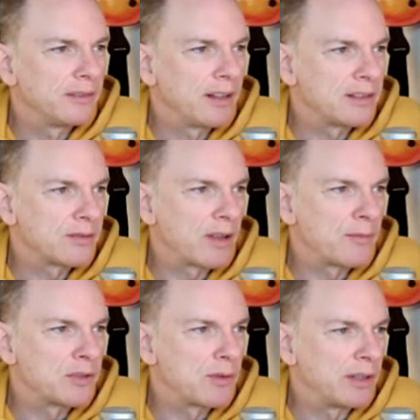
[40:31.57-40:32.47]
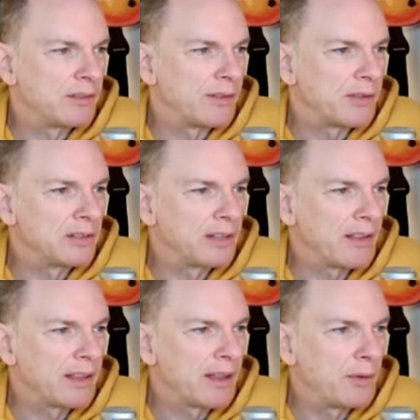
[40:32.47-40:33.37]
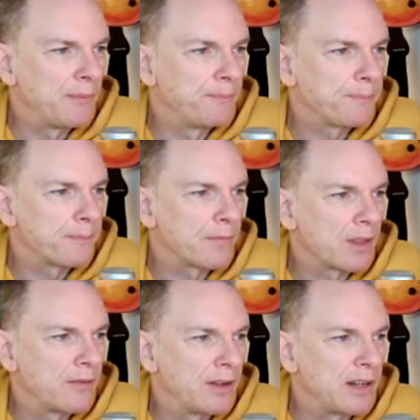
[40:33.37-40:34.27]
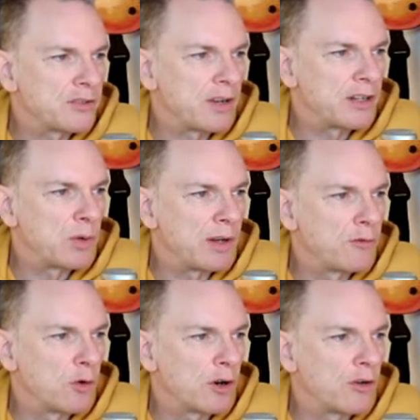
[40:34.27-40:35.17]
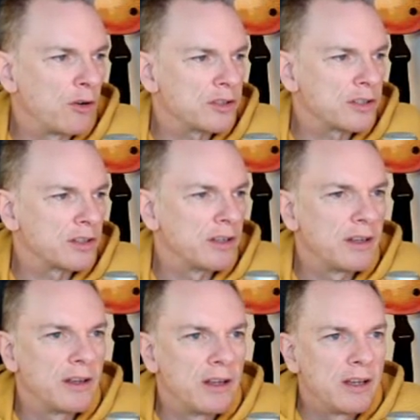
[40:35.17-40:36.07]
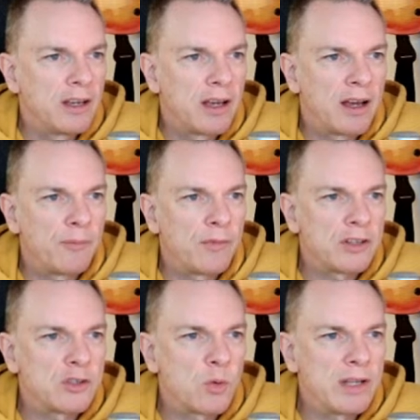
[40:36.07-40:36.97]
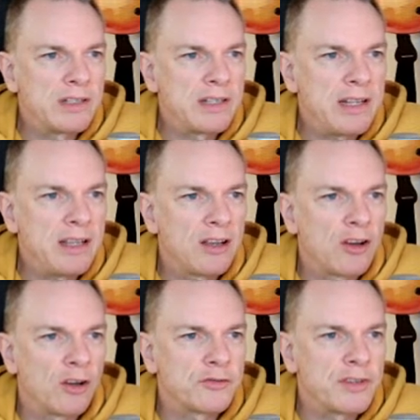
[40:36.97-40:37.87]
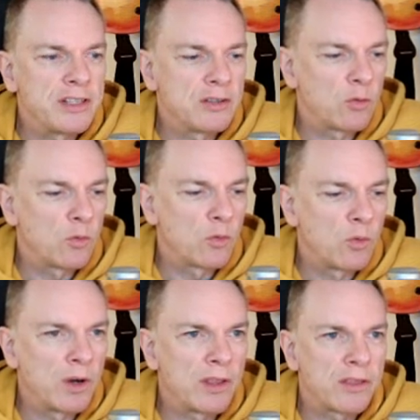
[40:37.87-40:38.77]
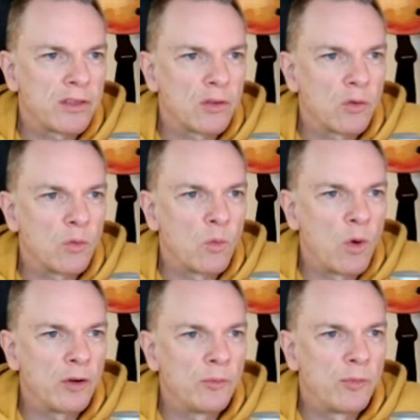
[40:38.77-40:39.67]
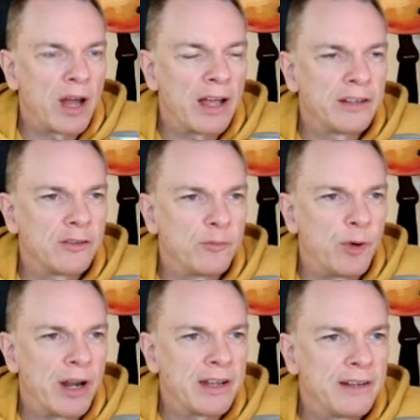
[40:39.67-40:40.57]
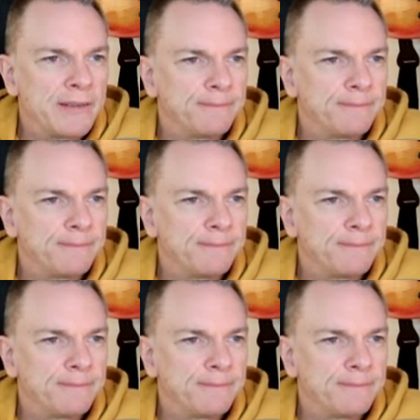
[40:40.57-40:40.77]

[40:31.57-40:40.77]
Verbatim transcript: That's, that was quite difficult, I think, that one. Right, let's try 24 across. Um, 20 countries with one brand of bread.